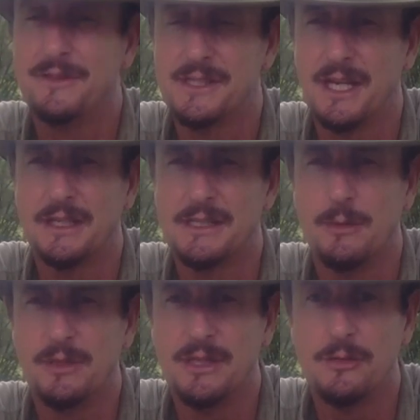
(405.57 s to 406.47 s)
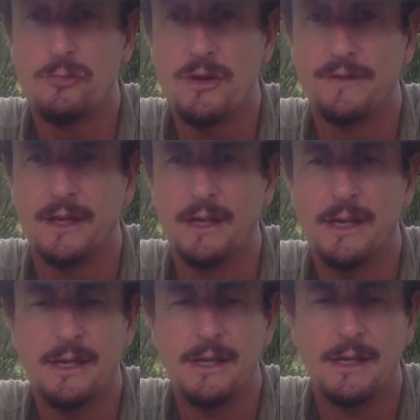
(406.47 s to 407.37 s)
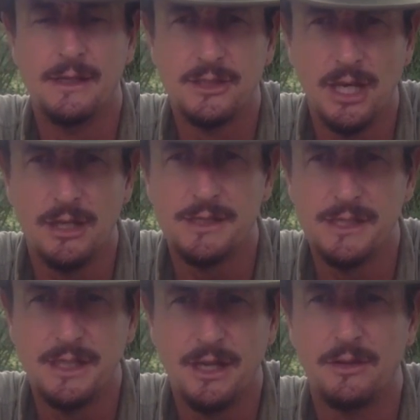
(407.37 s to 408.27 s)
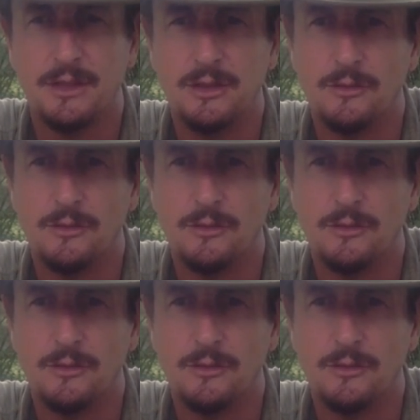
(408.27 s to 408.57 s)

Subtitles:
if you take a tumble in the river, chances are that